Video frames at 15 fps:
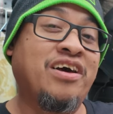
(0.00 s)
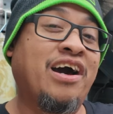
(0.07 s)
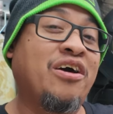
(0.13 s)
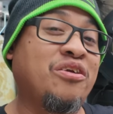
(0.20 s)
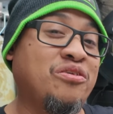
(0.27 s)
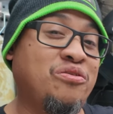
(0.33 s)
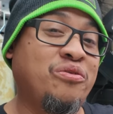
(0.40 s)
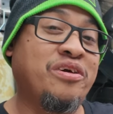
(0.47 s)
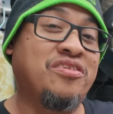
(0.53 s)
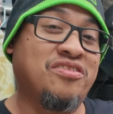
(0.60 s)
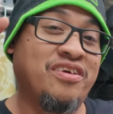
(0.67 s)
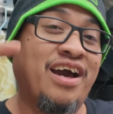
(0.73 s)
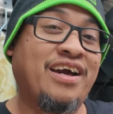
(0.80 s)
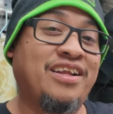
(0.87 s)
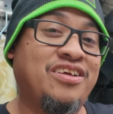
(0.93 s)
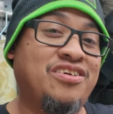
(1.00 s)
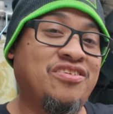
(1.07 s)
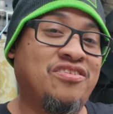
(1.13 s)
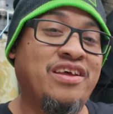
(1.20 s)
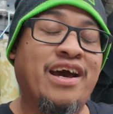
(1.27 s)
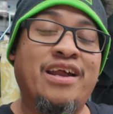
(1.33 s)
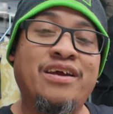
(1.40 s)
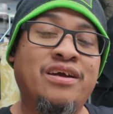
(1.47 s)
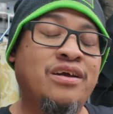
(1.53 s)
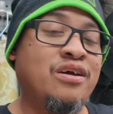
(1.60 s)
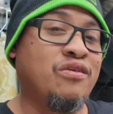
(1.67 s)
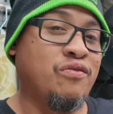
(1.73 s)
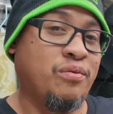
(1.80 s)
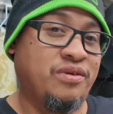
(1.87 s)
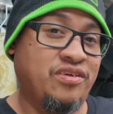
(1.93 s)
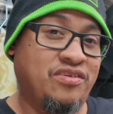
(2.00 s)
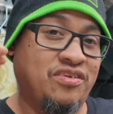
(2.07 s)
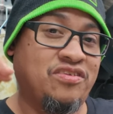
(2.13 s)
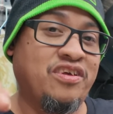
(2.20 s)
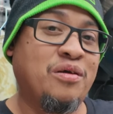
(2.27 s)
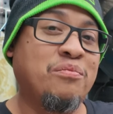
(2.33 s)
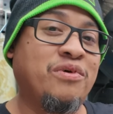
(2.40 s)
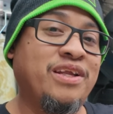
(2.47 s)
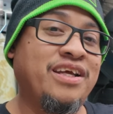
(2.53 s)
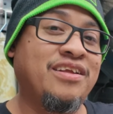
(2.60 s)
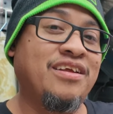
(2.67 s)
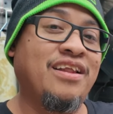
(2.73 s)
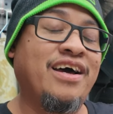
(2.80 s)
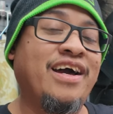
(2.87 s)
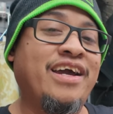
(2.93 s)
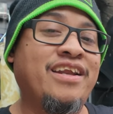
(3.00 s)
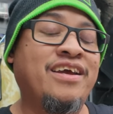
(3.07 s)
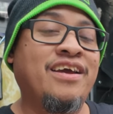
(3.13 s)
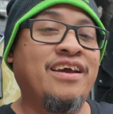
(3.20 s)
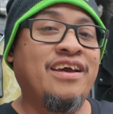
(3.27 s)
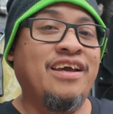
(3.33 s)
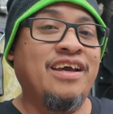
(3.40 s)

how to do exactly just that from disassembling the light